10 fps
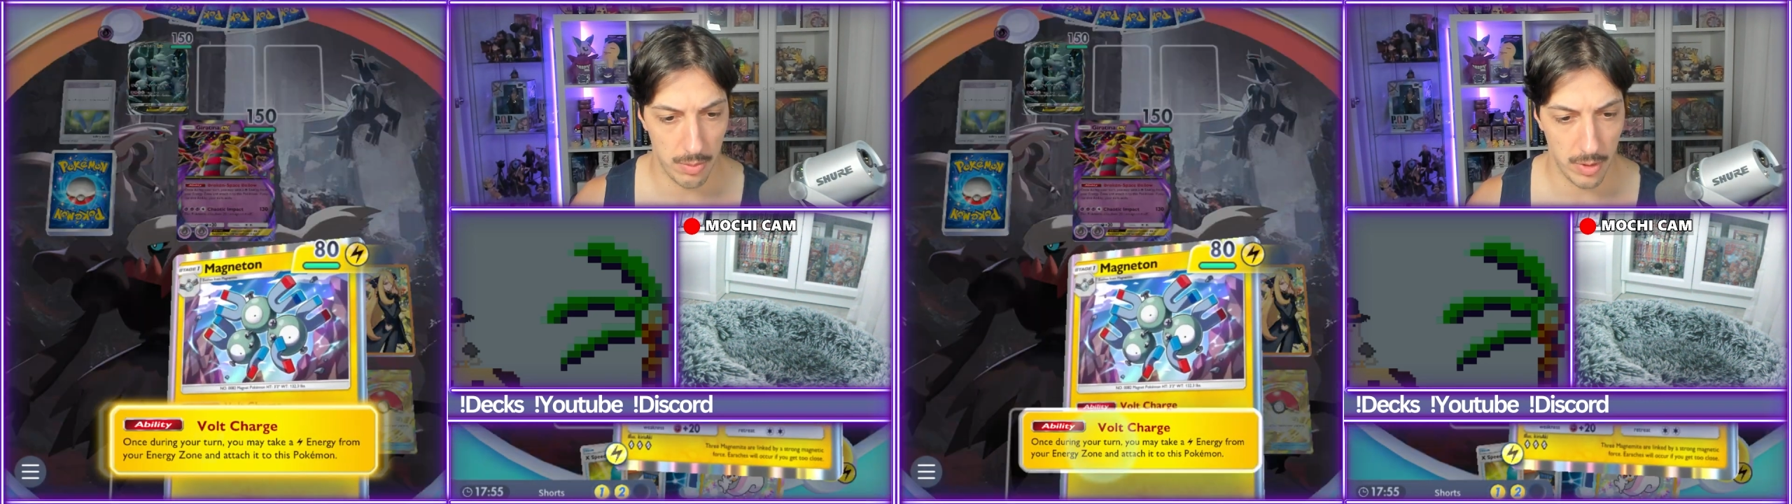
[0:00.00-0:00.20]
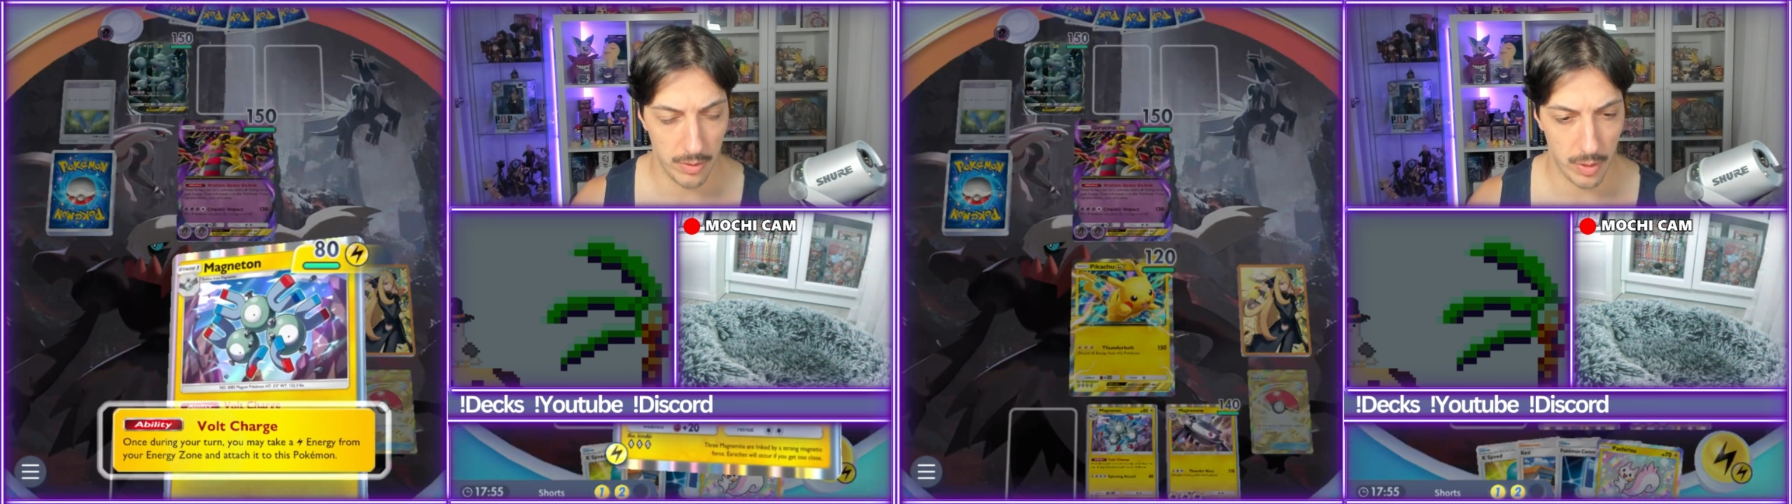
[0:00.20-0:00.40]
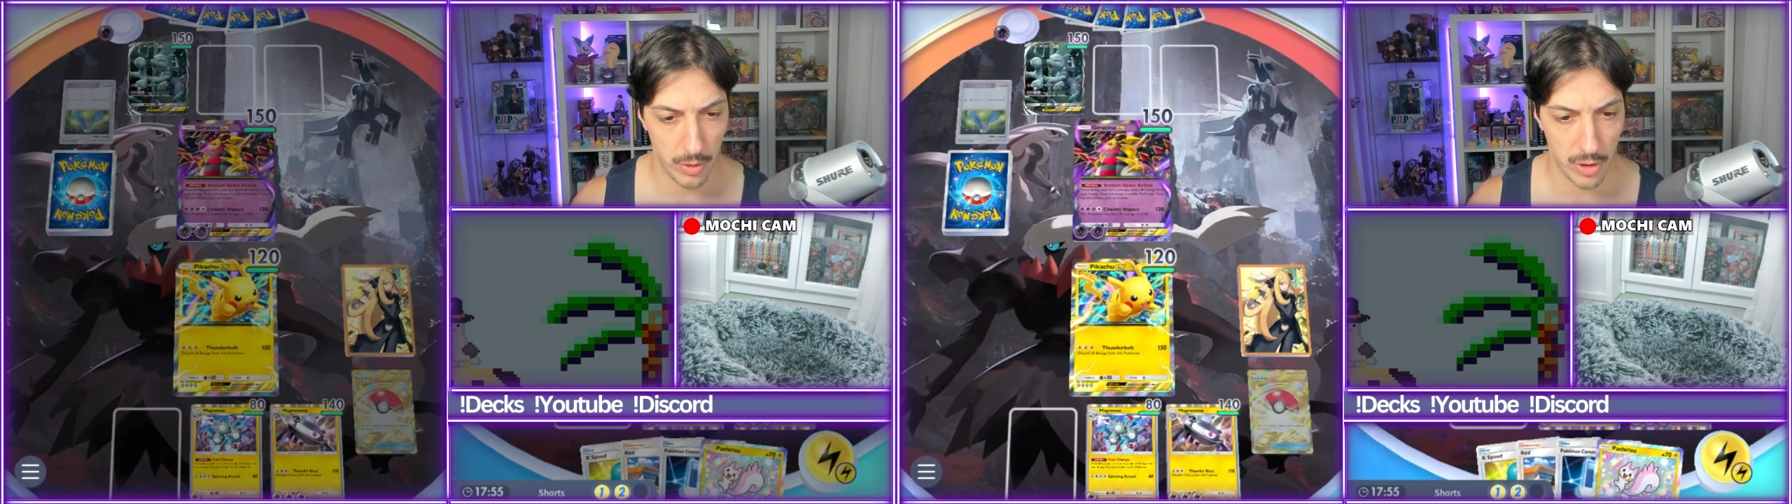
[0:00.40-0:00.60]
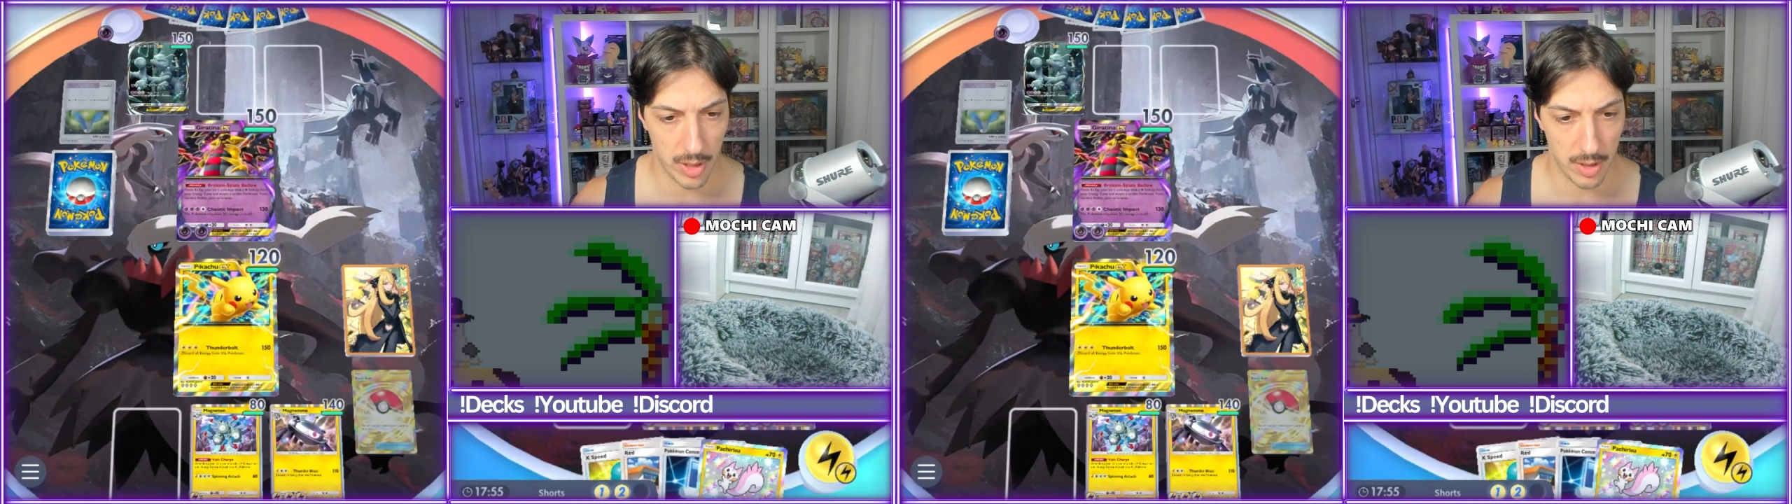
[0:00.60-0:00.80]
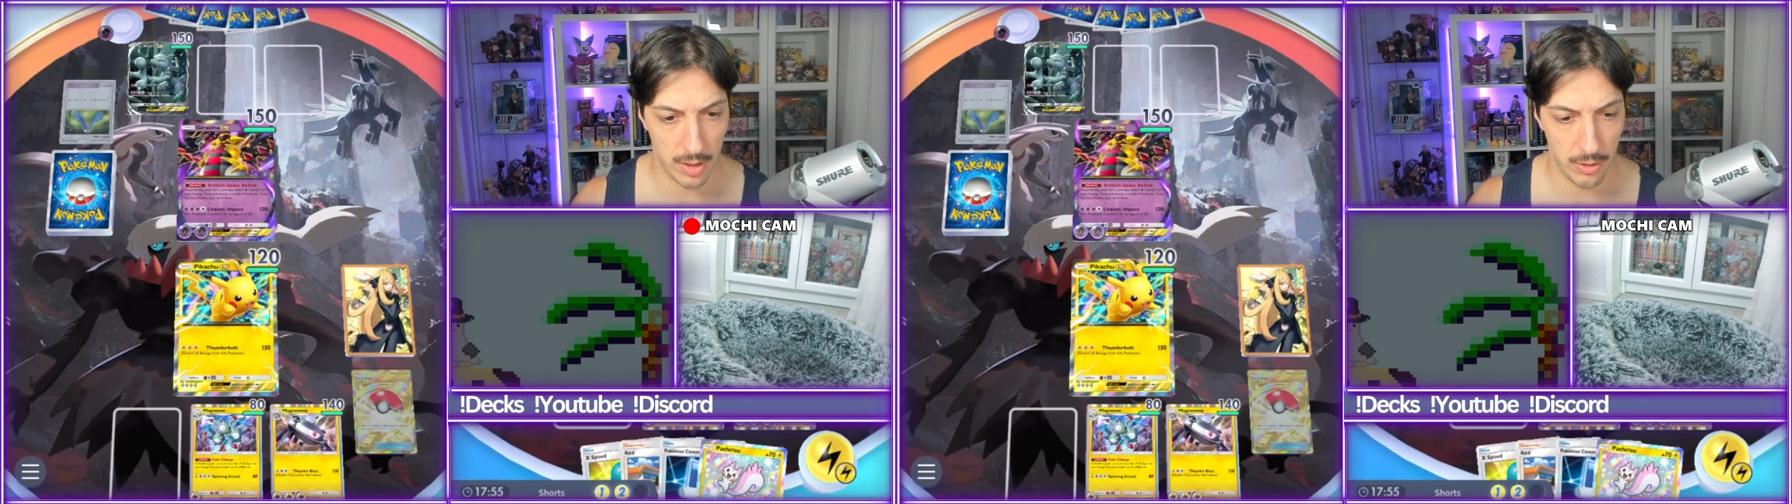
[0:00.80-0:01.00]
We're gonna Volt
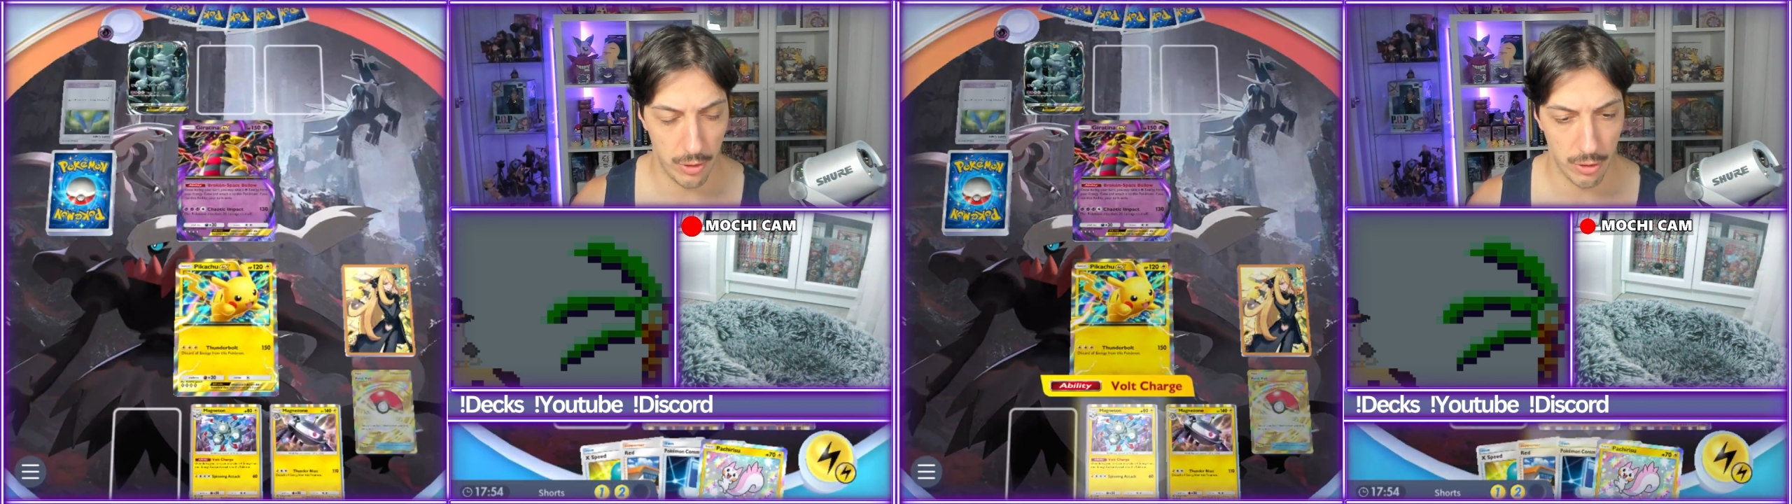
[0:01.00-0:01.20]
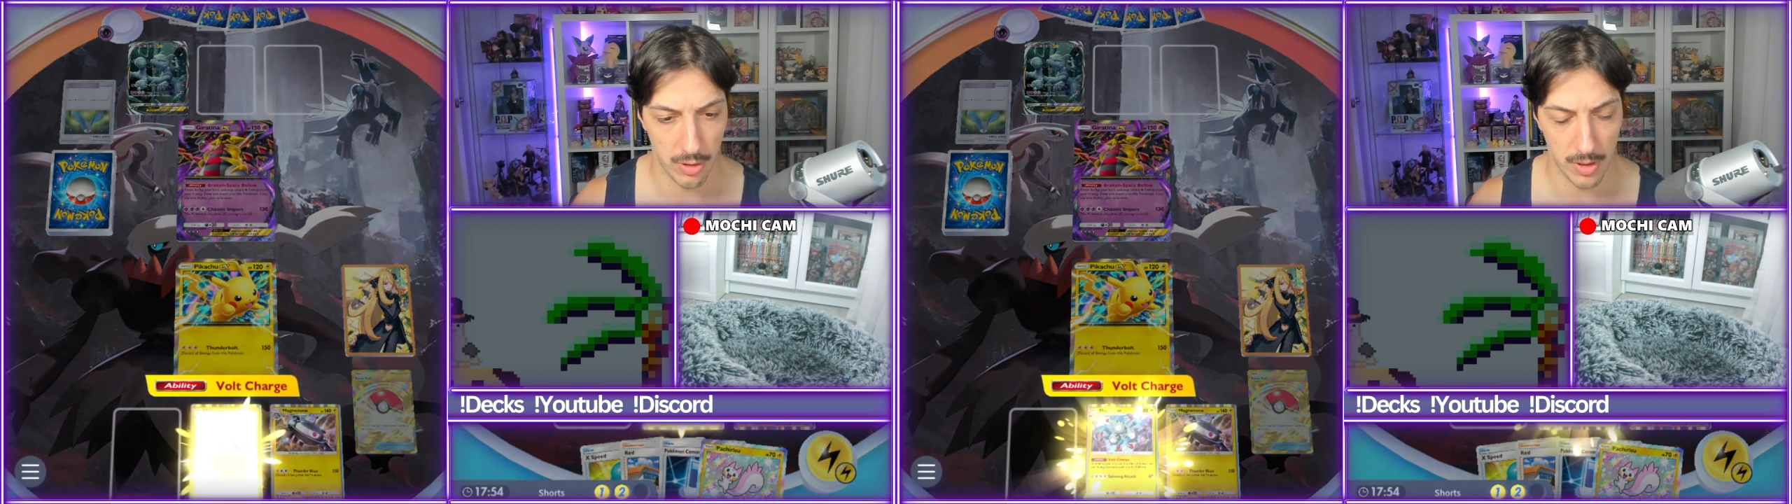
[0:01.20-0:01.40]
Charge.